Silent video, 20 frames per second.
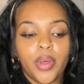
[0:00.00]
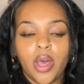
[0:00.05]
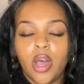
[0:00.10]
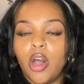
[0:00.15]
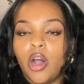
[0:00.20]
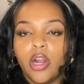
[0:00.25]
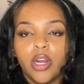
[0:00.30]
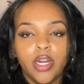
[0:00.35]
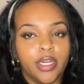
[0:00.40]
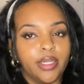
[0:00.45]

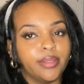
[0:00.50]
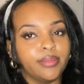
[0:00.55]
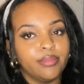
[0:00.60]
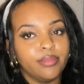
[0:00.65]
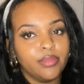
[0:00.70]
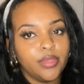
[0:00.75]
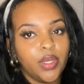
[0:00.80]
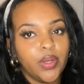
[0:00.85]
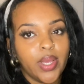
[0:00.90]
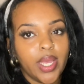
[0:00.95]
heart,
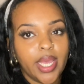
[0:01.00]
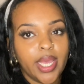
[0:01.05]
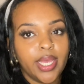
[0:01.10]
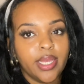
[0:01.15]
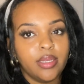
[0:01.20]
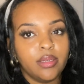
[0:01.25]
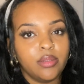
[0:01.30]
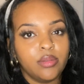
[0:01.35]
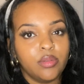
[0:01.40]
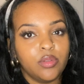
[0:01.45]

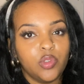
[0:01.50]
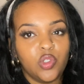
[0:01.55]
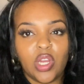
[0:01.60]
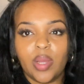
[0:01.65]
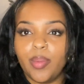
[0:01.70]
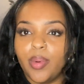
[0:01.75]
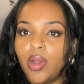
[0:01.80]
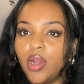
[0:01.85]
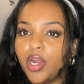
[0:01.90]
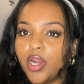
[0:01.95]
okay? Drop
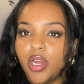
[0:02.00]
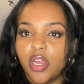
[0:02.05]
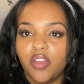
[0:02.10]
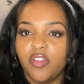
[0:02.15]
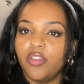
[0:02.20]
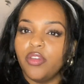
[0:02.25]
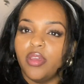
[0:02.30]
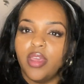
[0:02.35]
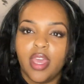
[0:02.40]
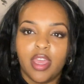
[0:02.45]
a heart
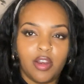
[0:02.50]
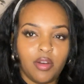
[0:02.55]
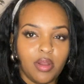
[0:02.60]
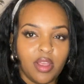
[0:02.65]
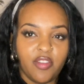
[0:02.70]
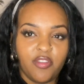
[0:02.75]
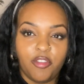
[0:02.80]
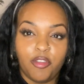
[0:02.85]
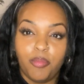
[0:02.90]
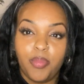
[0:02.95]

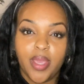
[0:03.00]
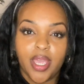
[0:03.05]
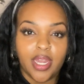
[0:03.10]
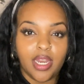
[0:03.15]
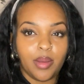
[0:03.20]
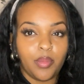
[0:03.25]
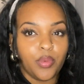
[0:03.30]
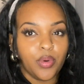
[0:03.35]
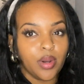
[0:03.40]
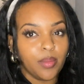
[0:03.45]
if you're picking
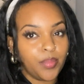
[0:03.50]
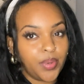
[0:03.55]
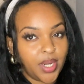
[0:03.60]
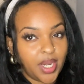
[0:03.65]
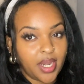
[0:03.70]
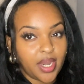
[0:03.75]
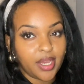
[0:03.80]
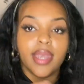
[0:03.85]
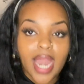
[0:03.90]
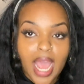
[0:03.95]
up what I'm putting
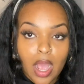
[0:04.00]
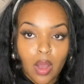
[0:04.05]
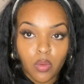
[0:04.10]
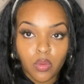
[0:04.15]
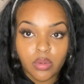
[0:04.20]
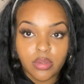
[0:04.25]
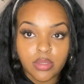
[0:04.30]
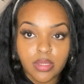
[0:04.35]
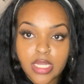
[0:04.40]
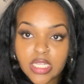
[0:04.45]
down. Now,
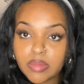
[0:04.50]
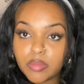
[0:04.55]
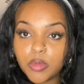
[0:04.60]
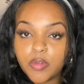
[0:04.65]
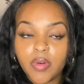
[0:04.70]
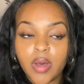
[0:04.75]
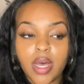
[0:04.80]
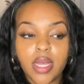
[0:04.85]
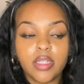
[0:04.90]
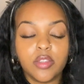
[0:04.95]
let's move
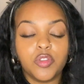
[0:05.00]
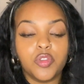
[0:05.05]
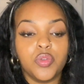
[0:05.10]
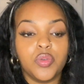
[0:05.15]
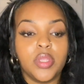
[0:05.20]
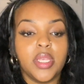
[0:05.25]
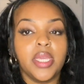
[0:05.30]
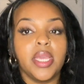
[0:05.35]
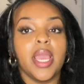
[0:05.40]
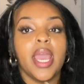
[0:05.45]
on to
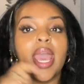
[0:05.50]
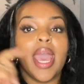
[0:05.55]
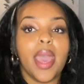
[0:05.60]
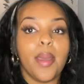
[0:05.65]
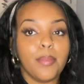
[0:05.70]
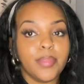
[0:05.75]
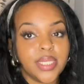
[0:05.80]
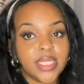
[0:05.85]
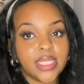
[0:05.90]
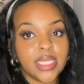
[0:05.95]
the
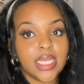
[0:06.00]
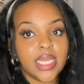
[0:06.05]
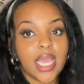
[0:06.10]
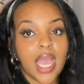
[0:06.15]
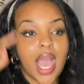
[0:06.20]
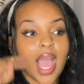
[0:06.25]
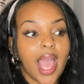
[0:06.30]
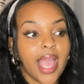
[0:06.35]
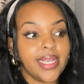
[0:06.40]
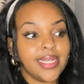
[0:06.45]

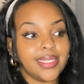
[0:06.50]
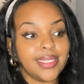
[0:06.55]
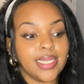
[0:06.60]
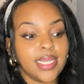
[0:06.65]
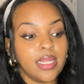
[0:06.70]
MC-IC